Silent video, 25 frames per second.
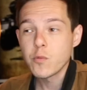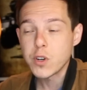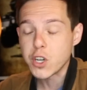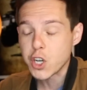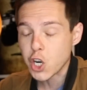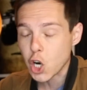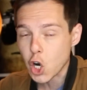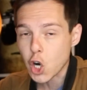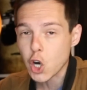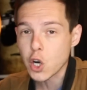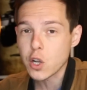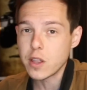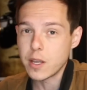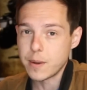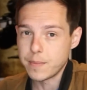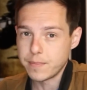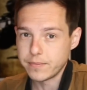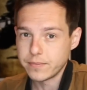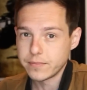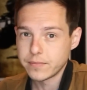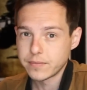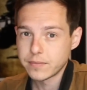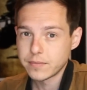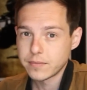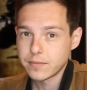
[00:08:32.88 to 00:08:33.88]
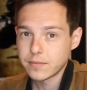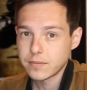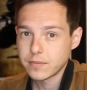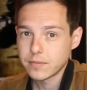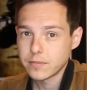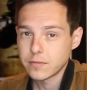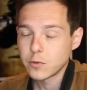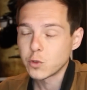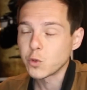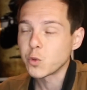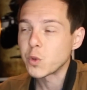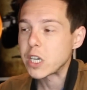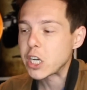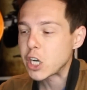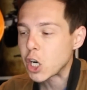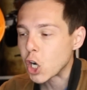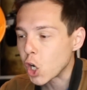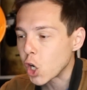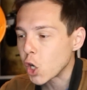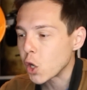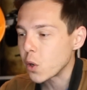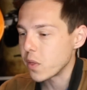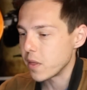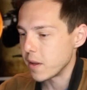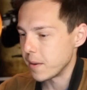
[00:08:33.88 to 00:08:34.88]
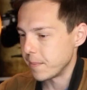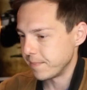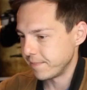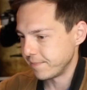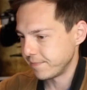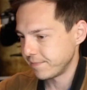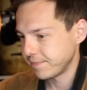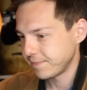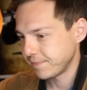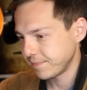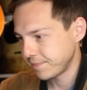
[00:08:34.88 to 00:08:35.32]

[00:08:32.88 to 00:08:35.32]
Return them. Return them.